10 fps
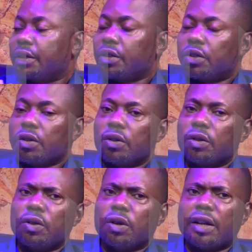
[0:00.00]
So
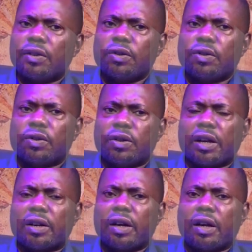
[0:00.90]
you can do
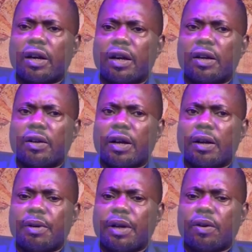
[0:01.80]
social, you
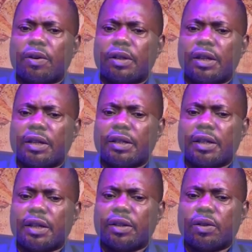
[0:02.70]
can be a content
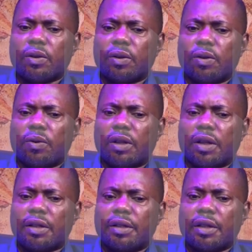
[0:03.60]
creator
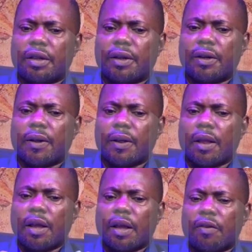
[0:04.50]
without
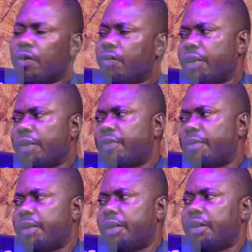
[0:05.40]
involving your
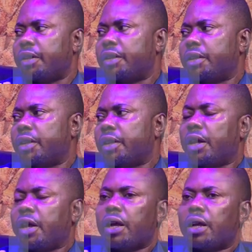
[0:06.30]
family.
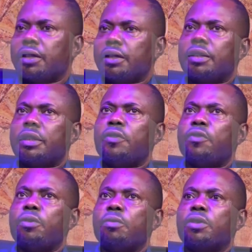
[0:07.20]
And
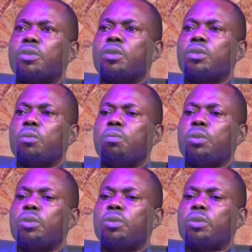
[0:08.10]
if you must also
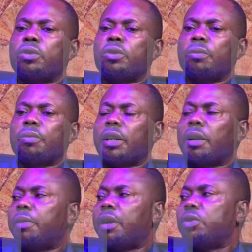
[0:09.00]
post something
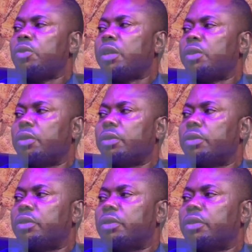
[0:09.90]
about two adults,